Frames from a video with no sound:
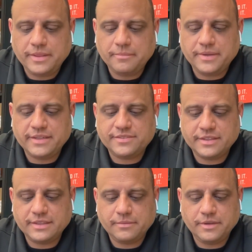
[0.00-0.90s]
I mean, the biggest
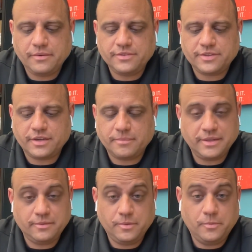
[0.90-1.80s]
thing that we always talk
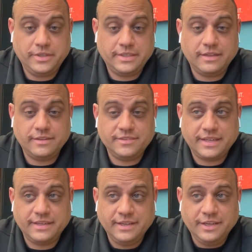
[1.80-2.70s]
about and what we tell is
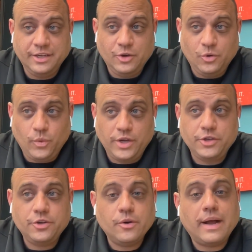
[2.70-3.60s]
that
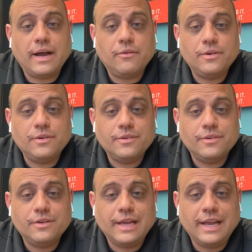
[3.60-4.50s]
when you go out,
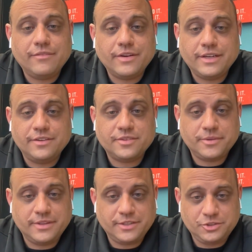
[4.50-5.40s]
every
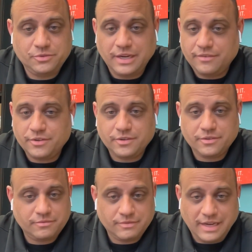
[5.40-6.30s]
customer that you
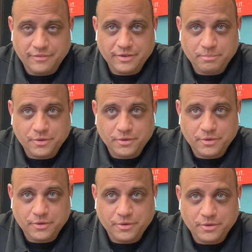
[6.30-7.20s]
ever Every
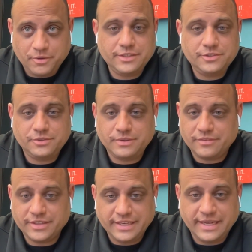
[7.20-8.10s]
person you run into
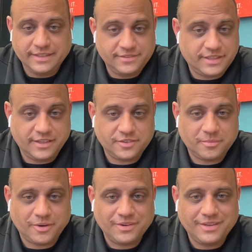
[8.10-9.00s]
every day is a
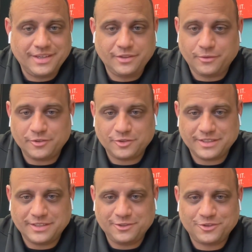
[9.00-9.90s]
customer in the
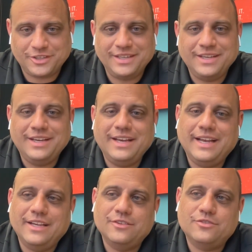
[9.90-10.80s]
restaurant industry.
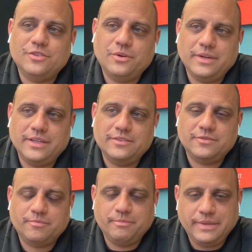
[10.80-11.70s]
And so
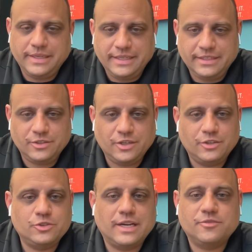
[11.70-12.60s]
it's being
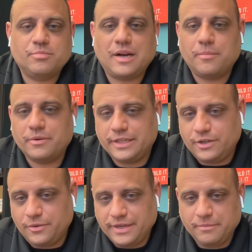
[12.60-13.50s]
addressed
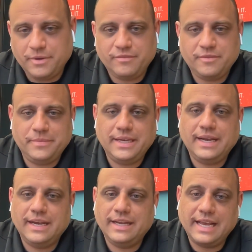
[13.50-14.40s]
properly, going above and
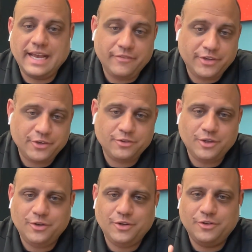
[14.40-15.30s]
beyond, having your
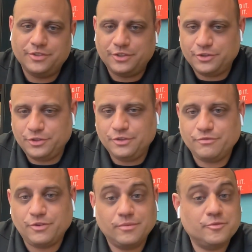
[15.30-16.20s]
logos and your
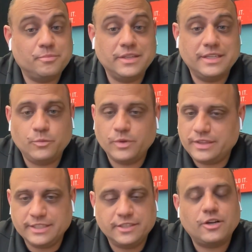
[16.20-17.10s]
uniforms, being
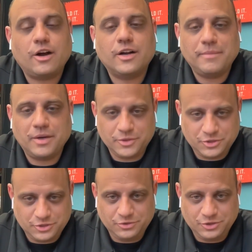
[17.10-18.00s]
willing to talk about
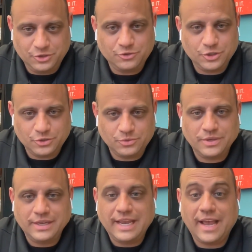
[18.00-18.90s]
what you you
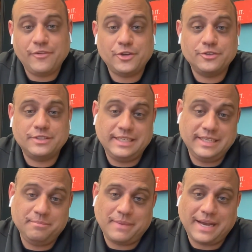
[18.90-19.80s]
do, having your
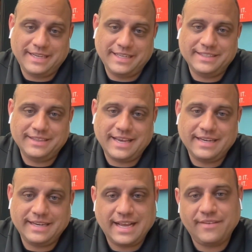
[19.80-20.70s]
team buy into
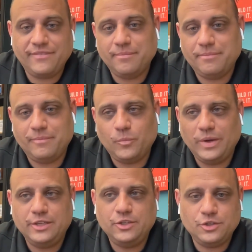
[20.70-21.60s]
that and have them
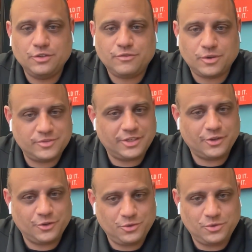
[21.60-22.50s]
wear uniforms that
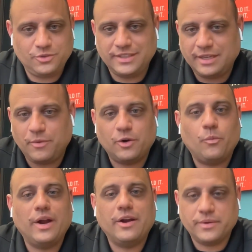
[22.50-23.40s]
are cool that they want
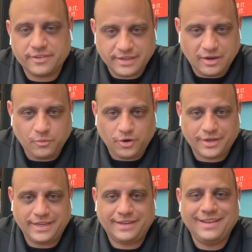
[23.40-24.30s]
to wear when they're not
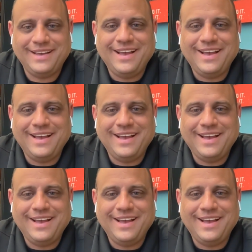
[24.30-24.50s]
working.